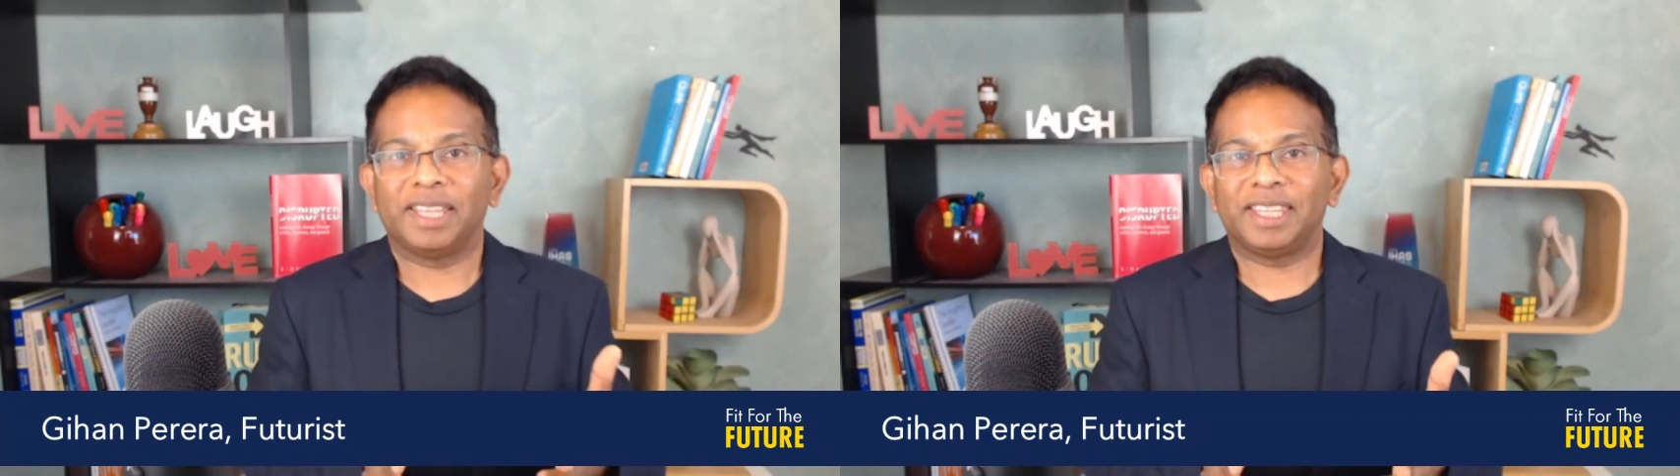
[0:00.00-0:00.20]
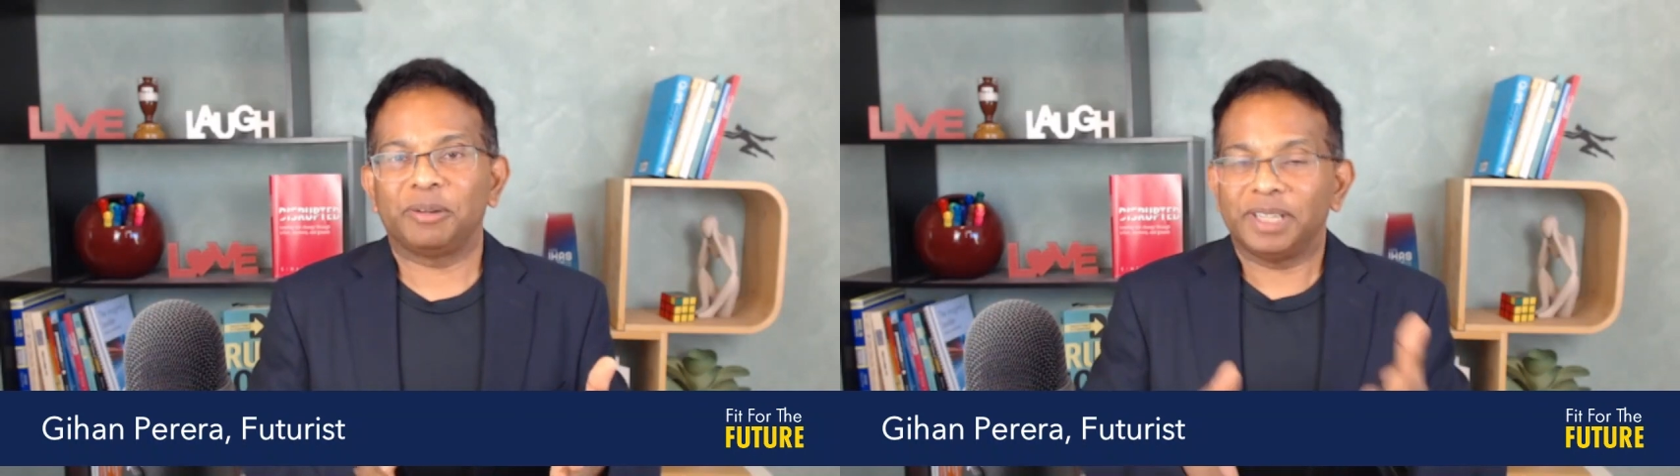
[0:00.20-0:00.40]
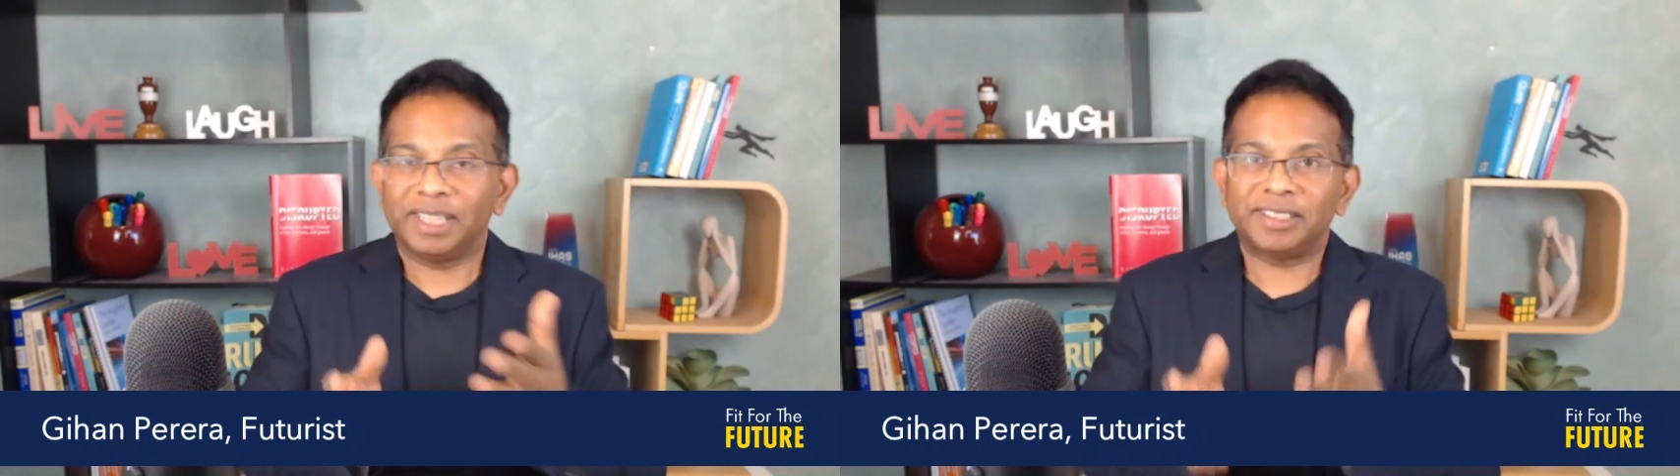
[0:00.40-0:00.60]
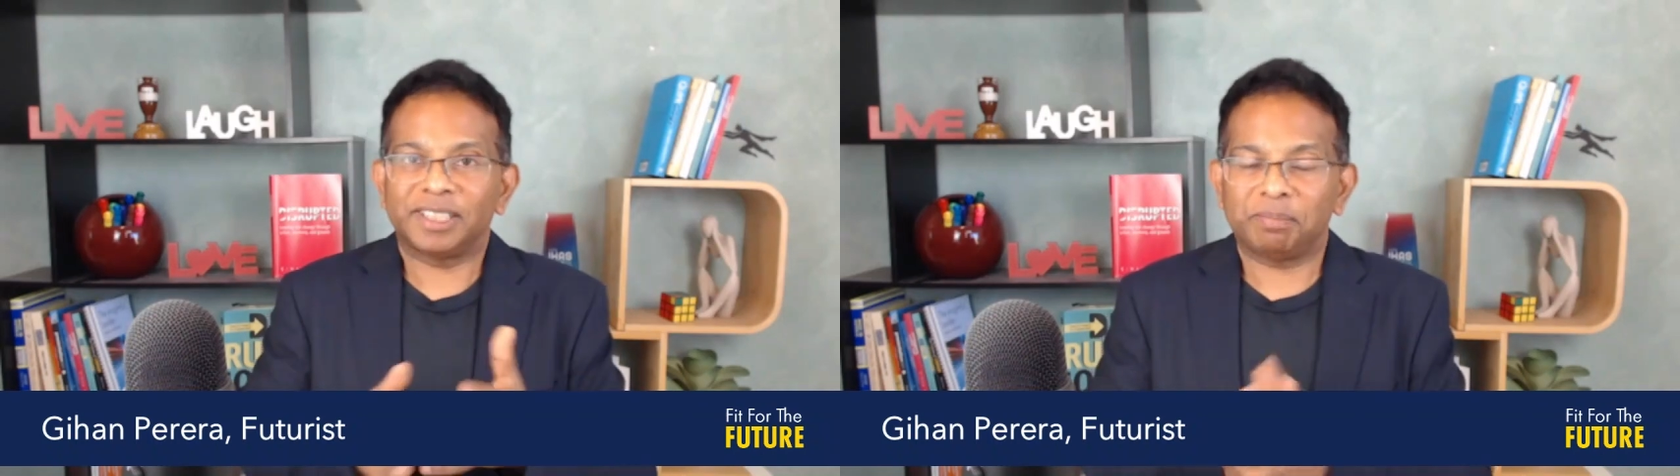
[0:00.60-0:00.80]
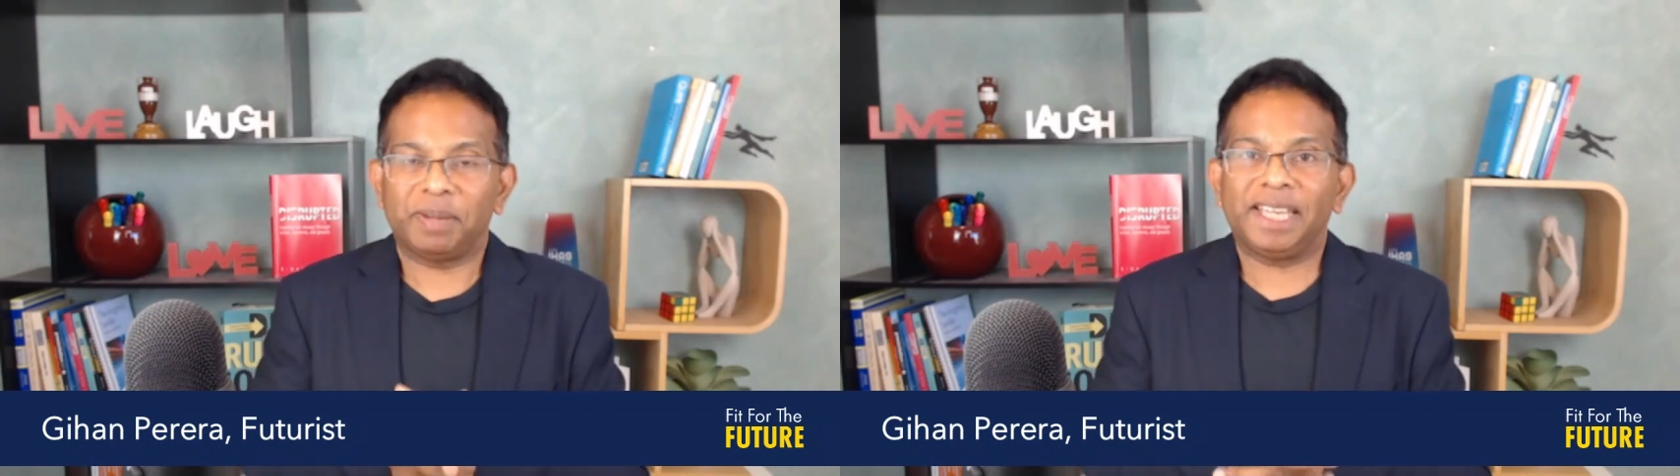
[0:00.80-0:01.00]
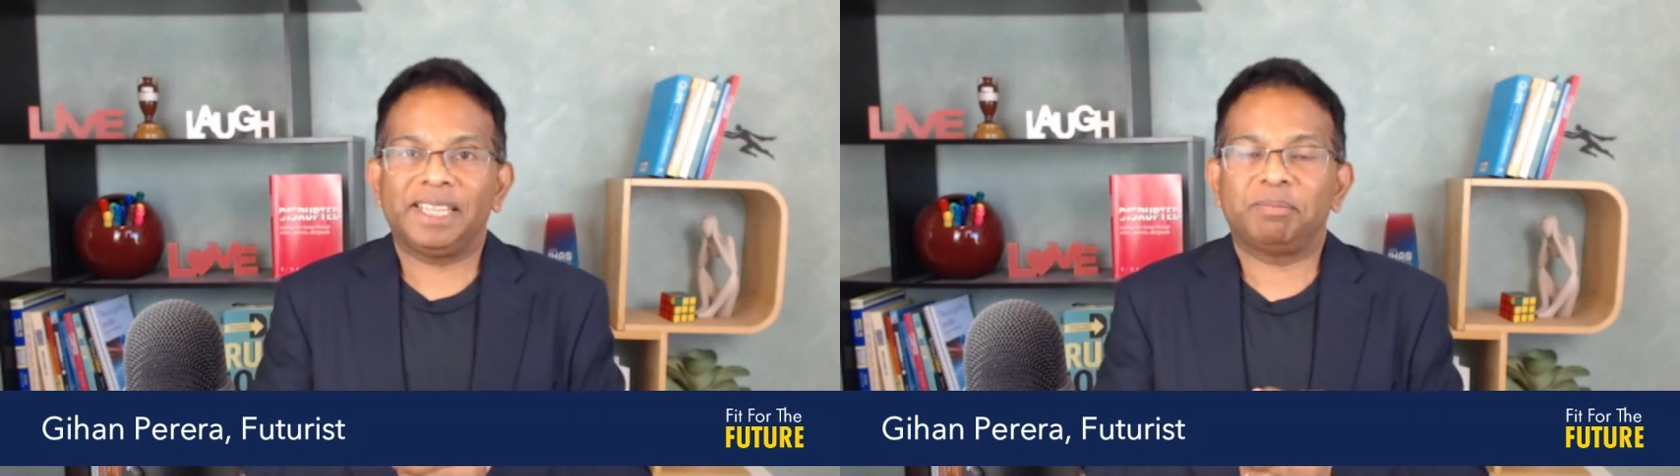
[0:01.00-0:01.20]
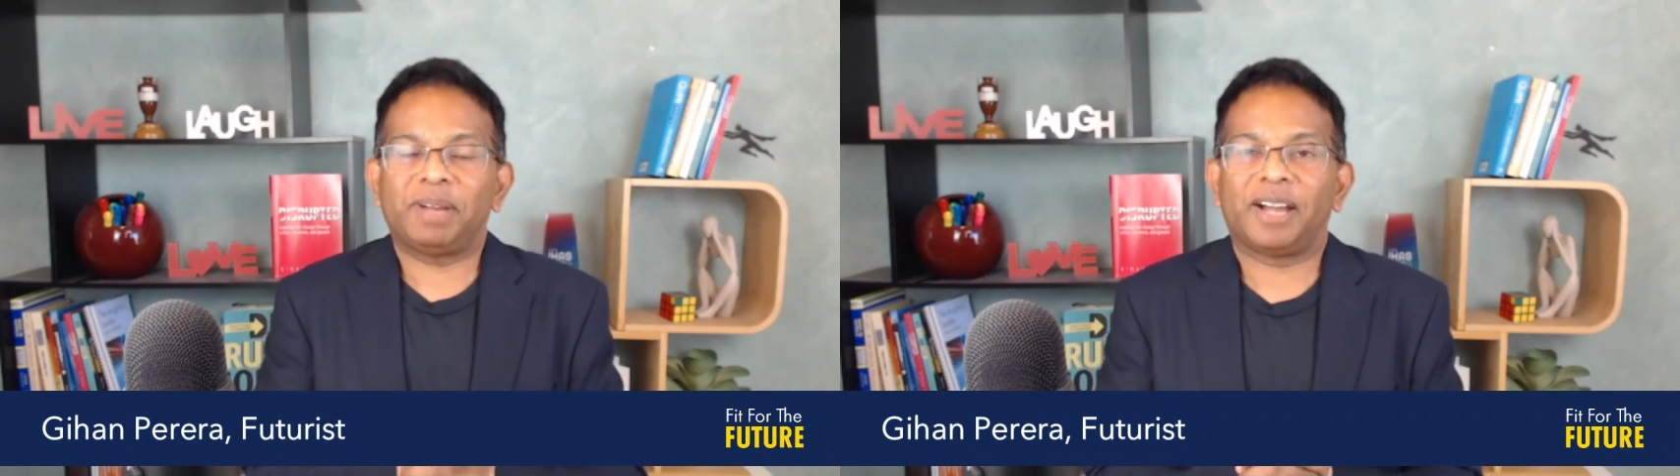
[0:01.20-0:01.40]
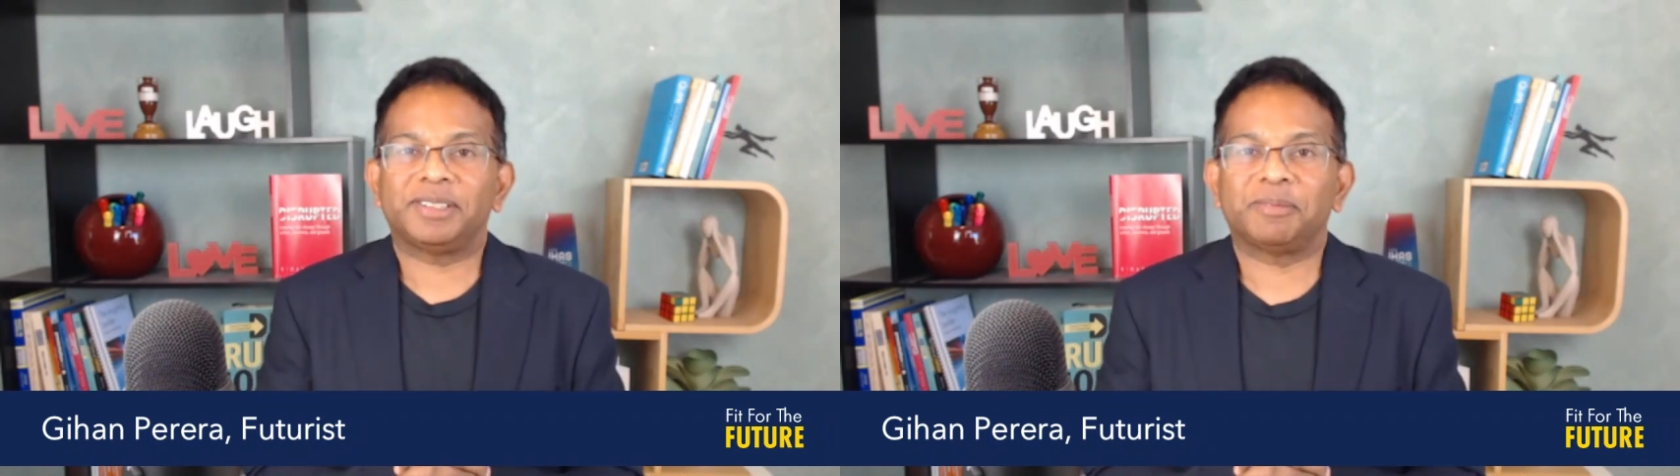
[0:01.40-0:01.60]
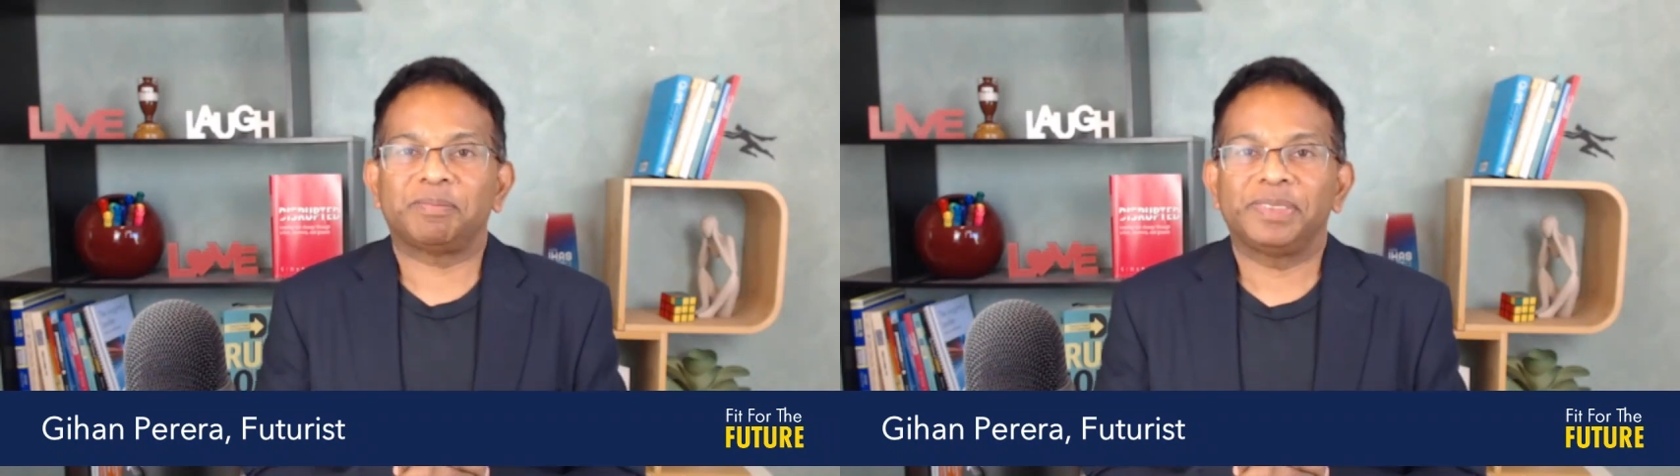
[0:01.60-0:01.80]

they were to the baking powder.